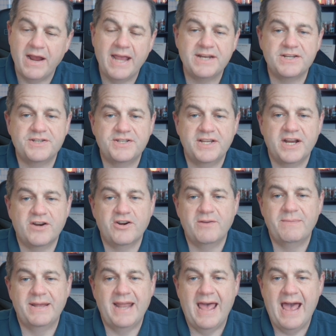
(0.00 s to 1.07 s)
agency
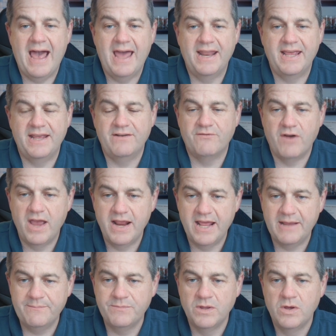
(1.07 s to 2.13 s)
agreement had in
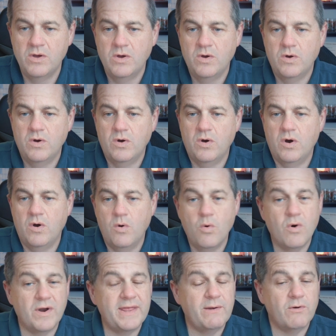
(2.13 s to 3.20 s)
writing,
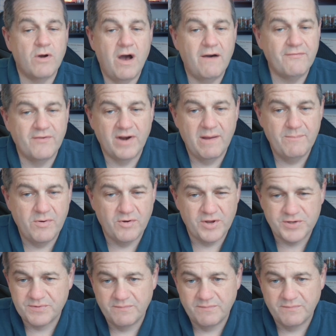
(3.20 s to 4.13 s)
or they were offering a bonus.